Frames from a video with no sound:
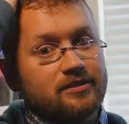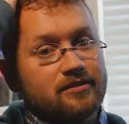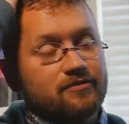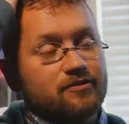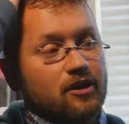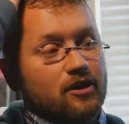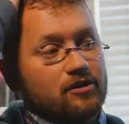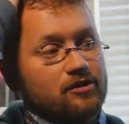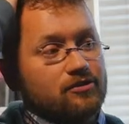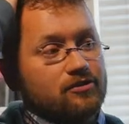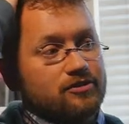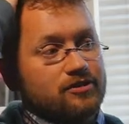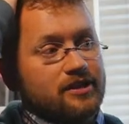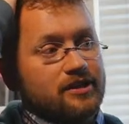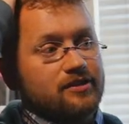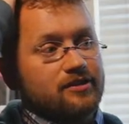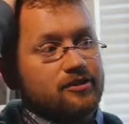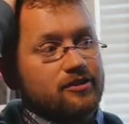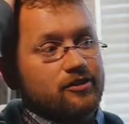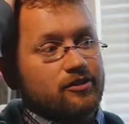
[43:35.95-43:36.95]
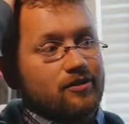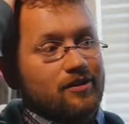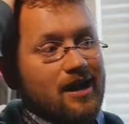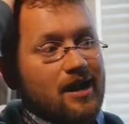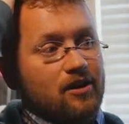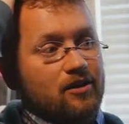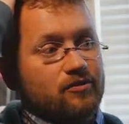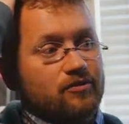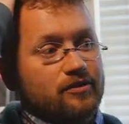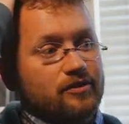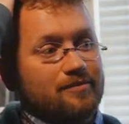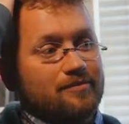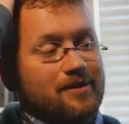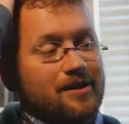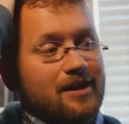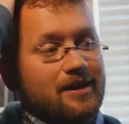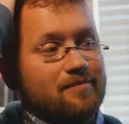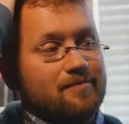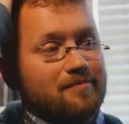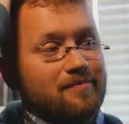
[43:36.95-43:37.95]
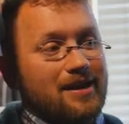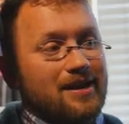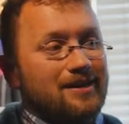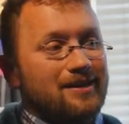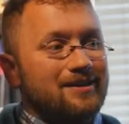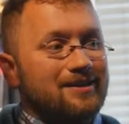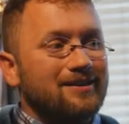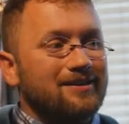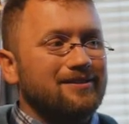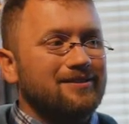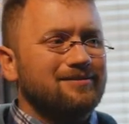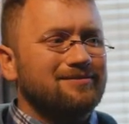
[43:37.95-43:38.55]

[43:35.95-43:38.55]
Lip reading: of dollars into your algorithm and make,